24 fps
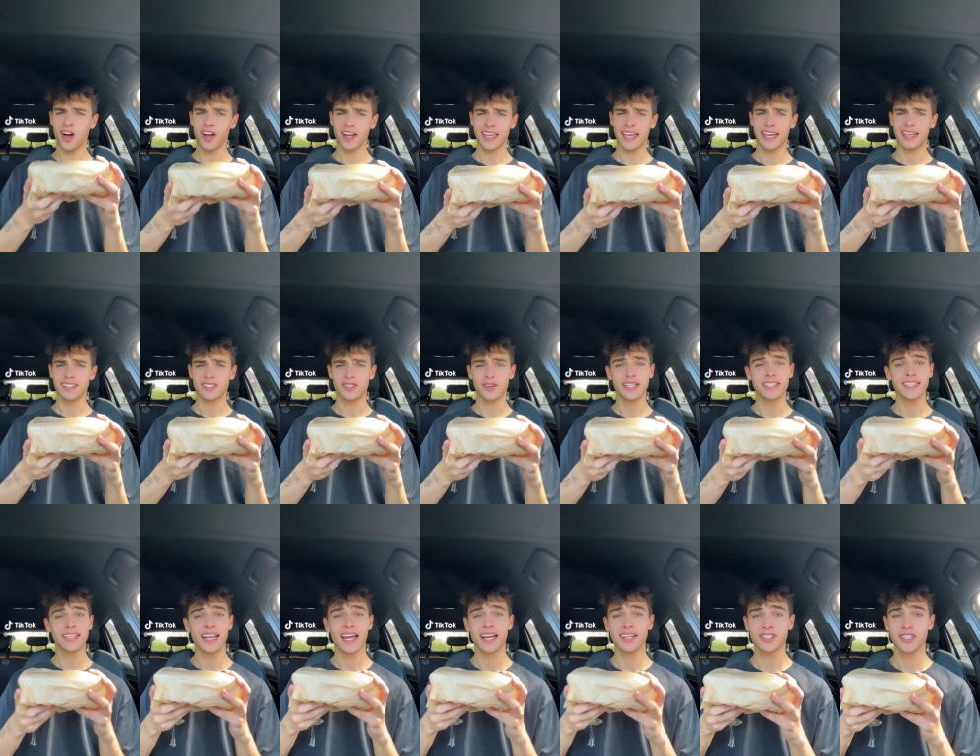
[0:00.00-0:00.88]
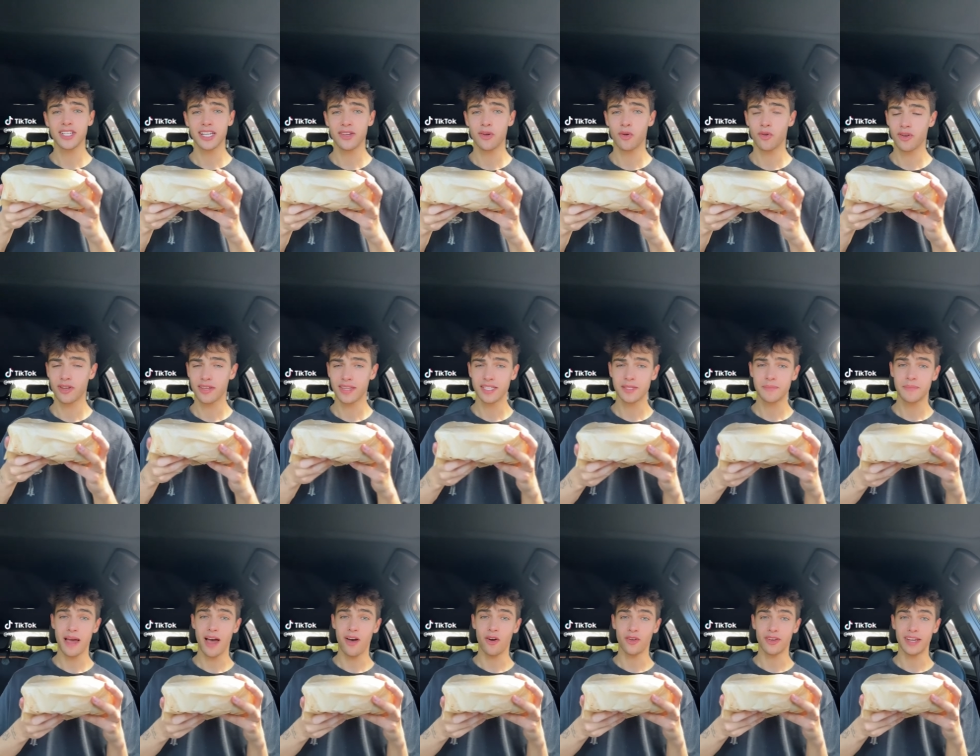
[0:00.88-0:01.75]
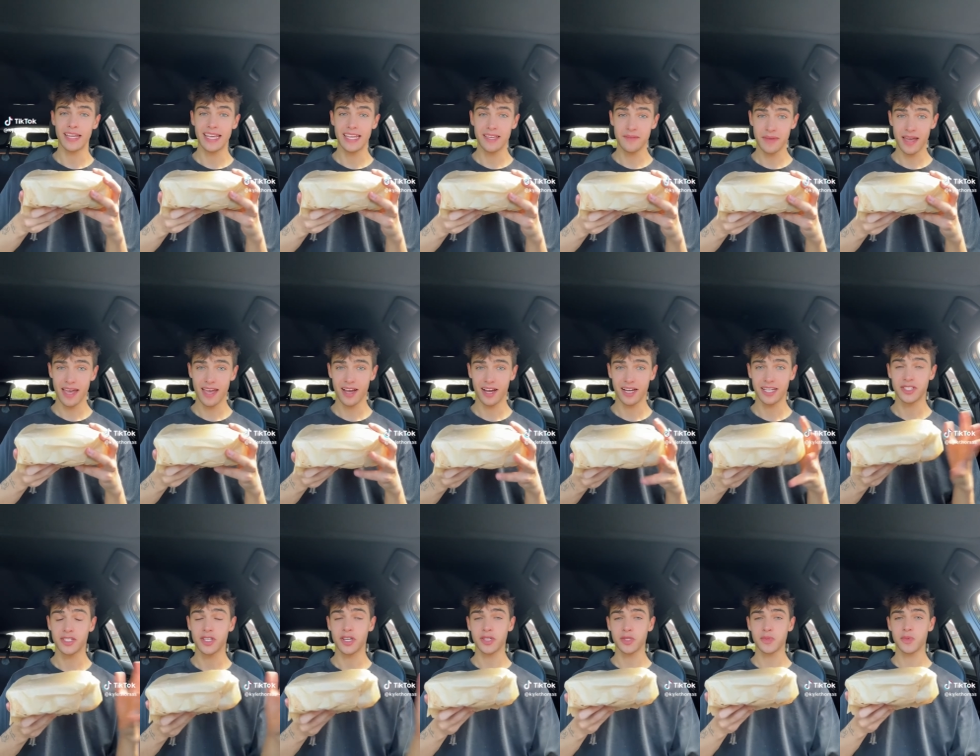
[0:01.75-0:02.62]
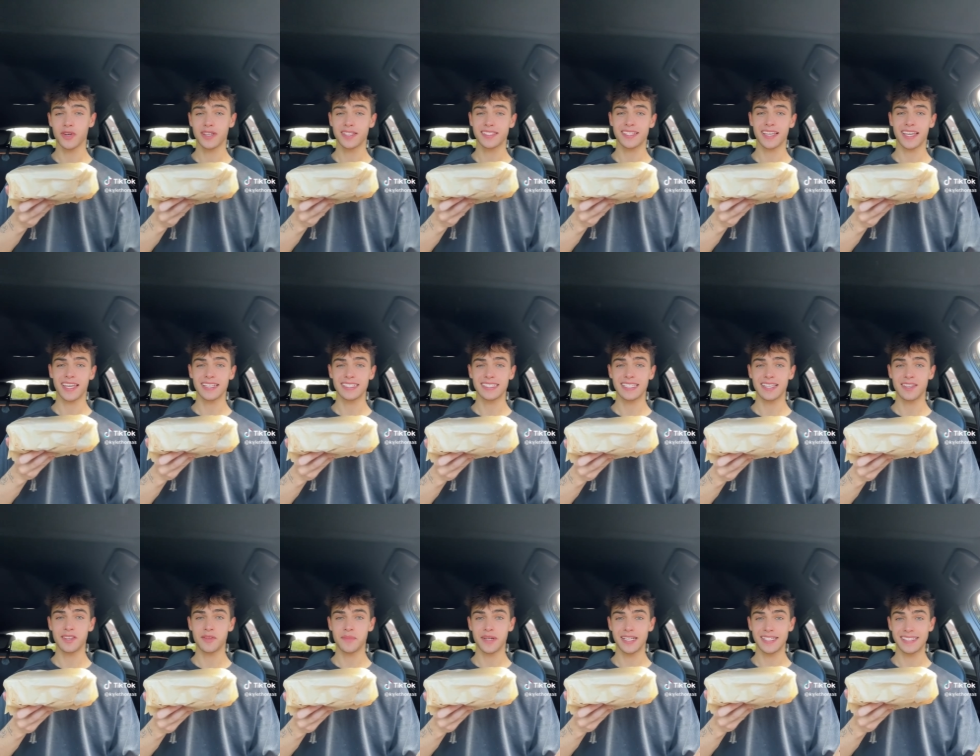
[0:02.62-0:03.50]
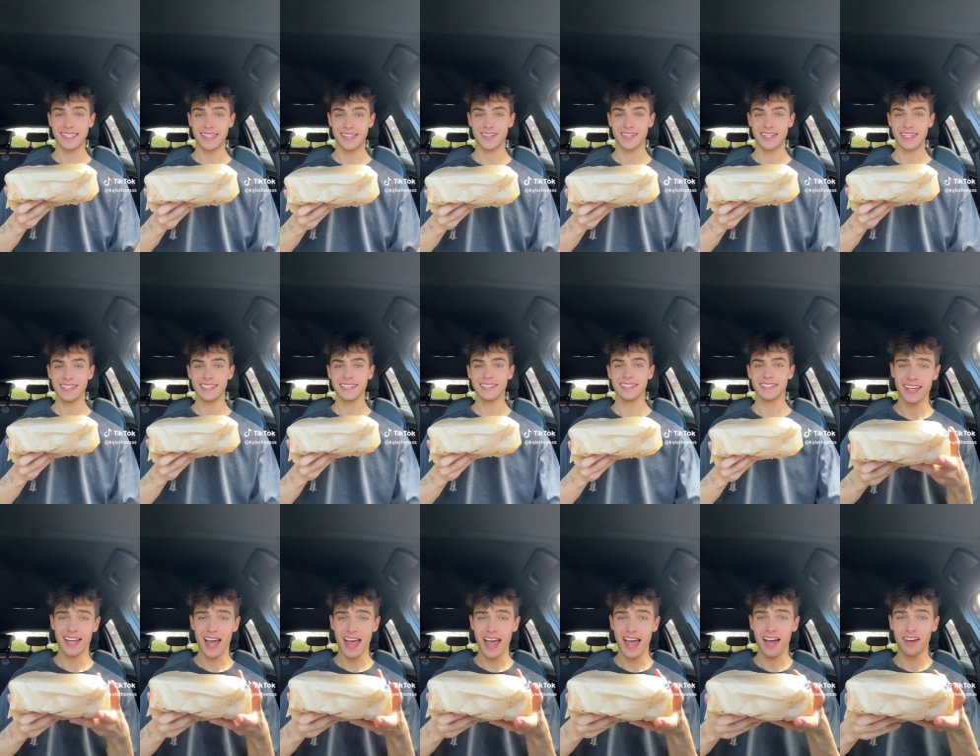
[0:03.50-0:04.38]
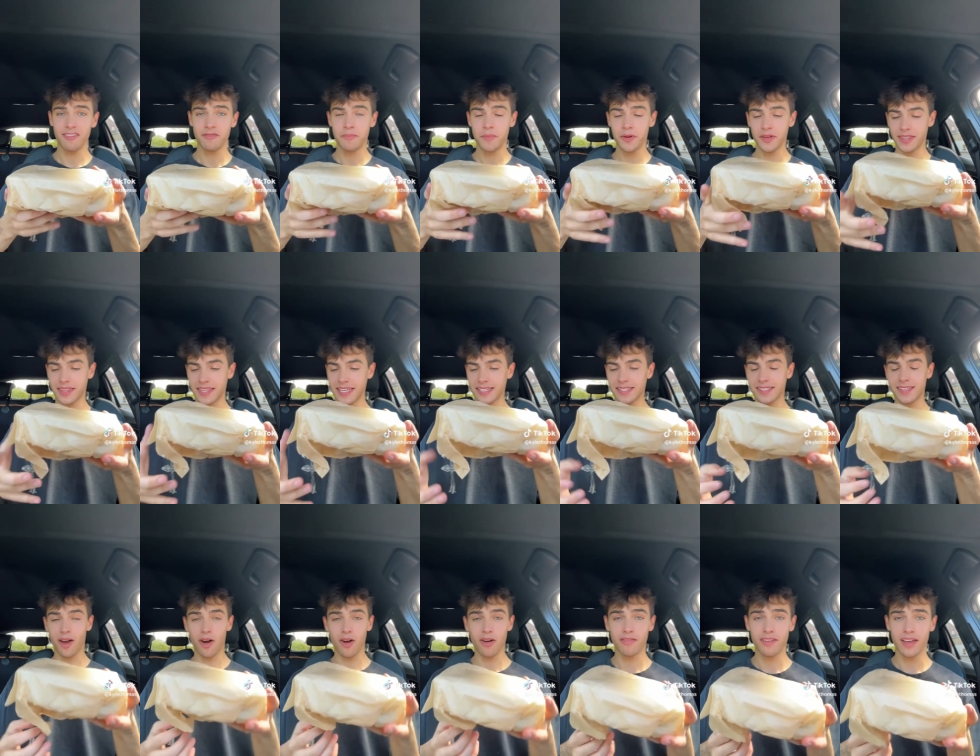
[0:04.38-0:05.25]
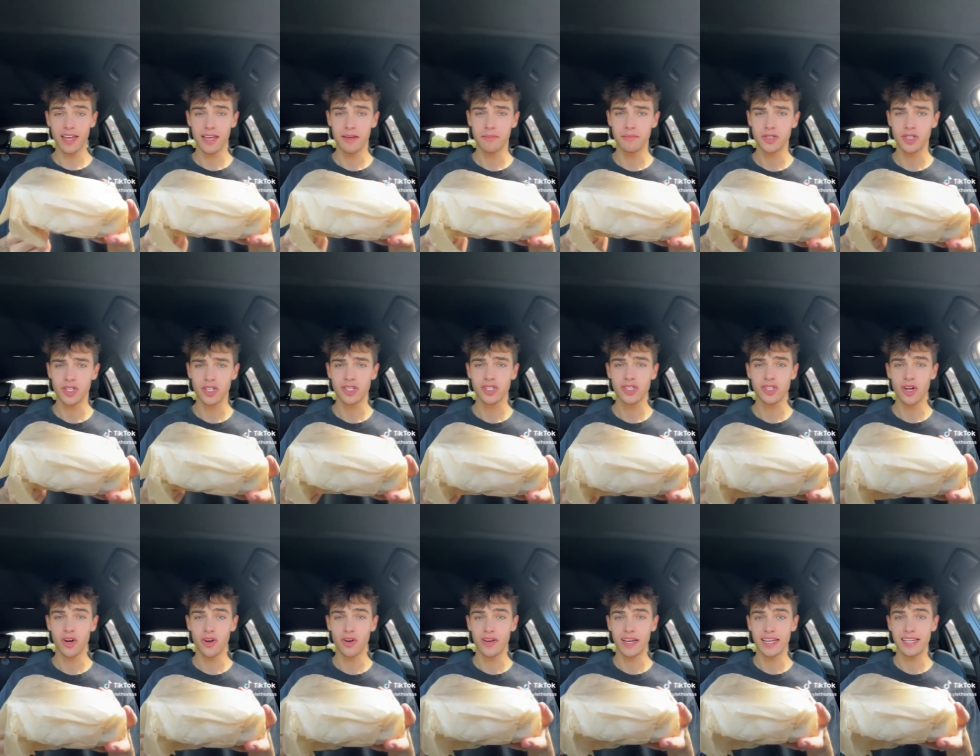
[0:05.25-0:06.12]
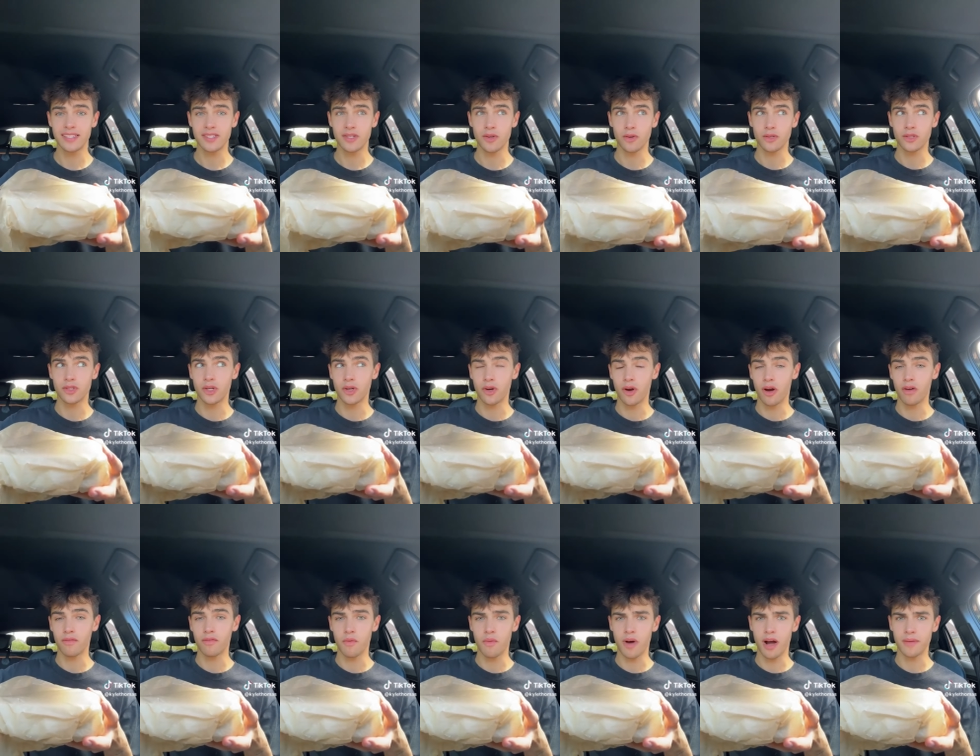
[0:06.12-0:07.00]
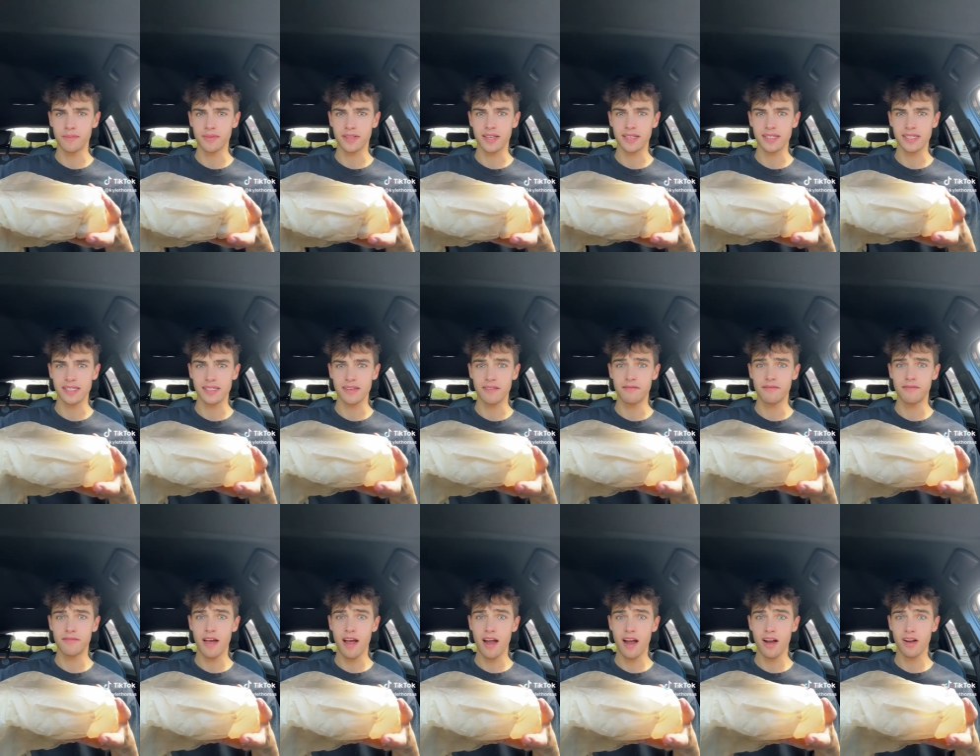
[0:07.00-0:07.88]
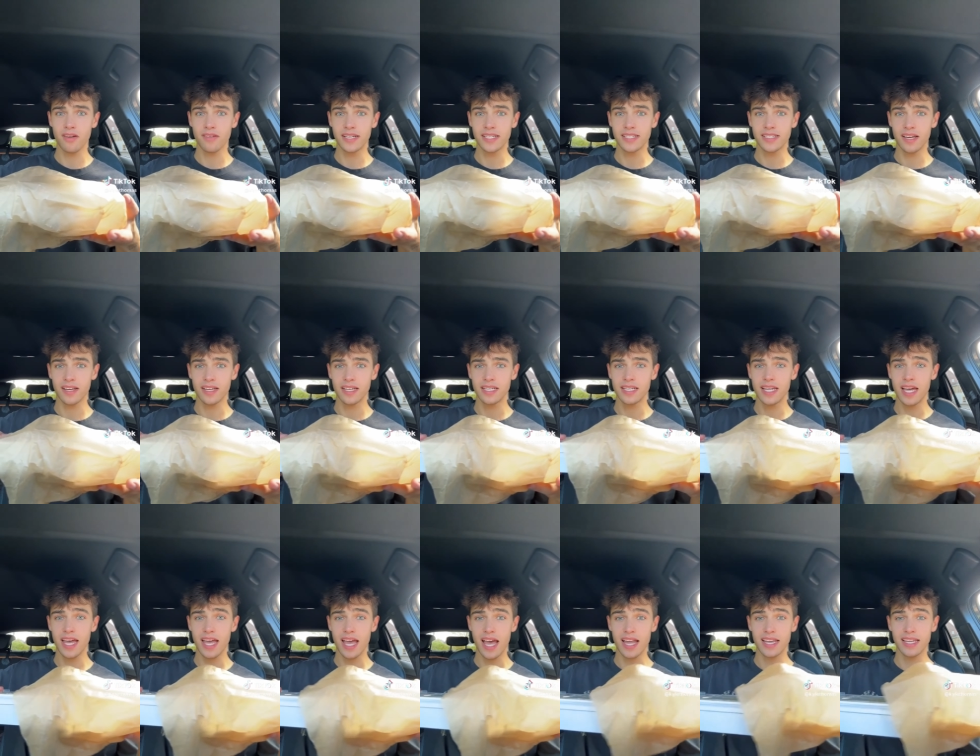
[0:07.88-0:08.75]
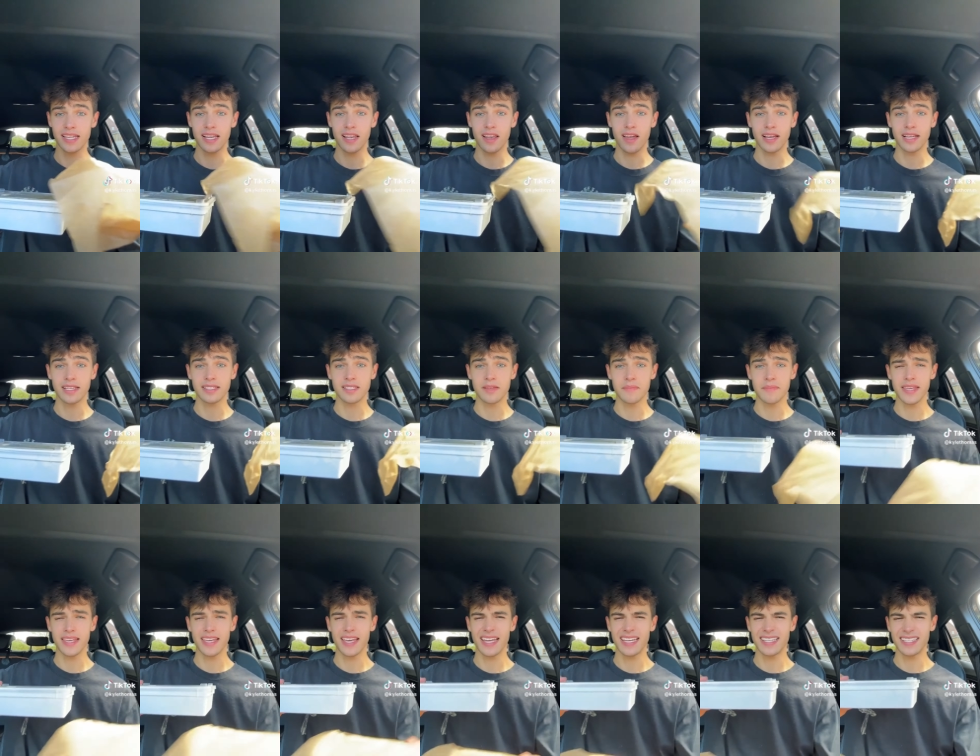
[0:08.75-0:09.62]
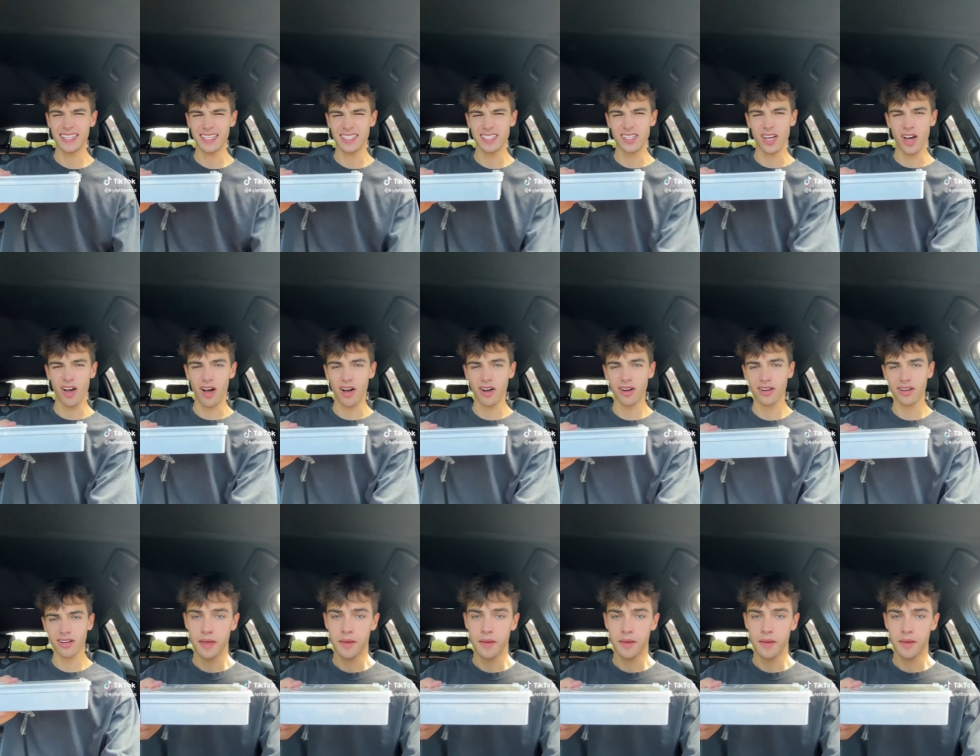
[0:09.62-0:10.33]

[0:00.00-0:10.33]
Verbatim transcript: Okay, so I didn't actually order this pet on eBay. I just wanted to continue my series. I have put this over him just so he's not too overwhelmed, because it's a very sunny day and he likes to be in the dark.